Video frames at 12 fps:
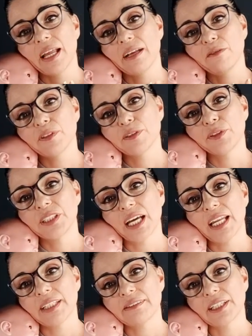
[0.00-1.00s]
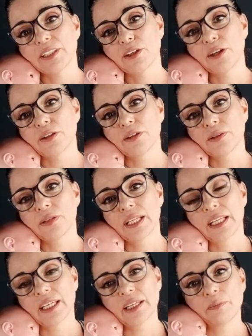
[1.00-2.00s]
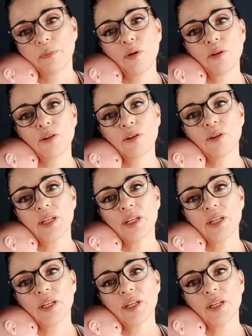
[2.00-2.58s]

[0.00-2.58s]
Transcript: This hand will come inside the wrap